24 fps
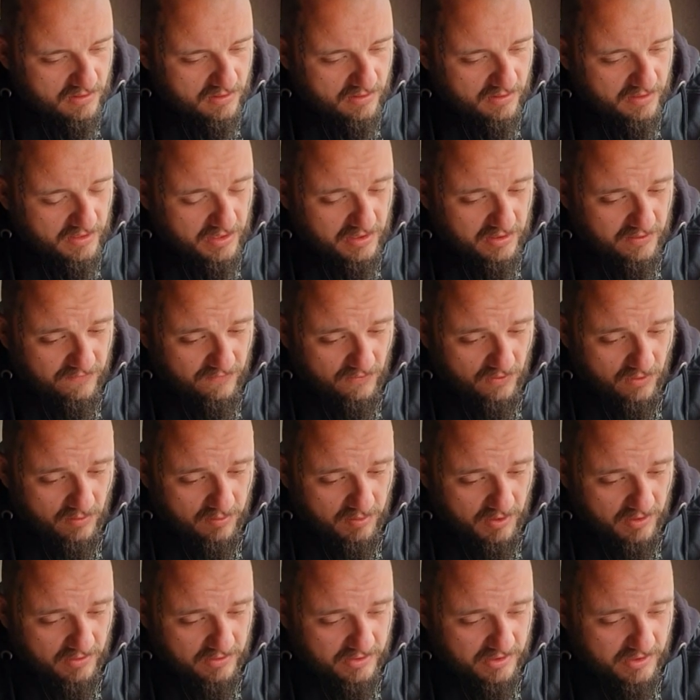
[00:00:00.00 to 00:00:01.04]
I think there's 4
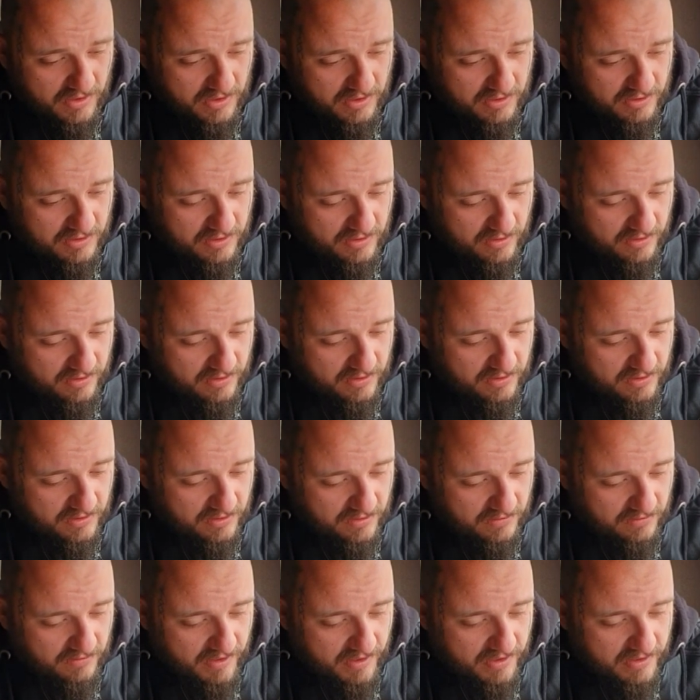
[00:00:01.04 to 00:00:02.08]
pots on each side,
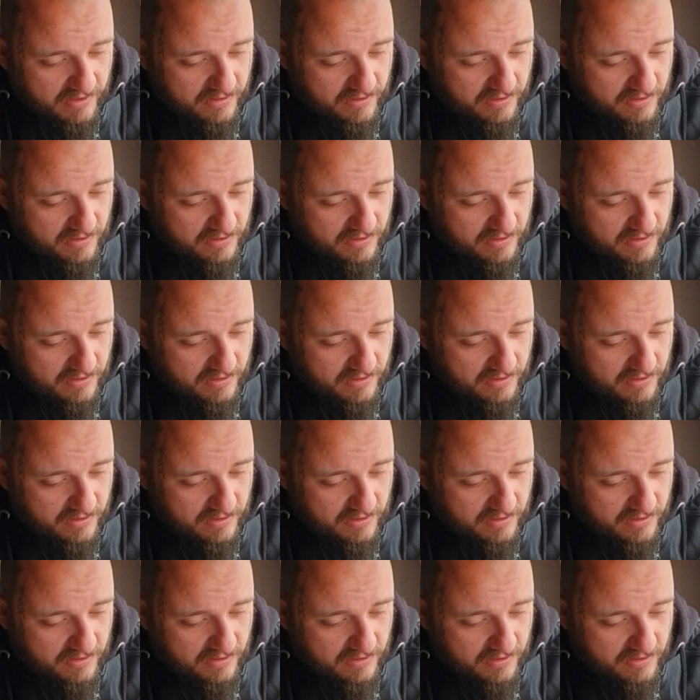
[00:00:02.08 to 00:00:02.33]
I read.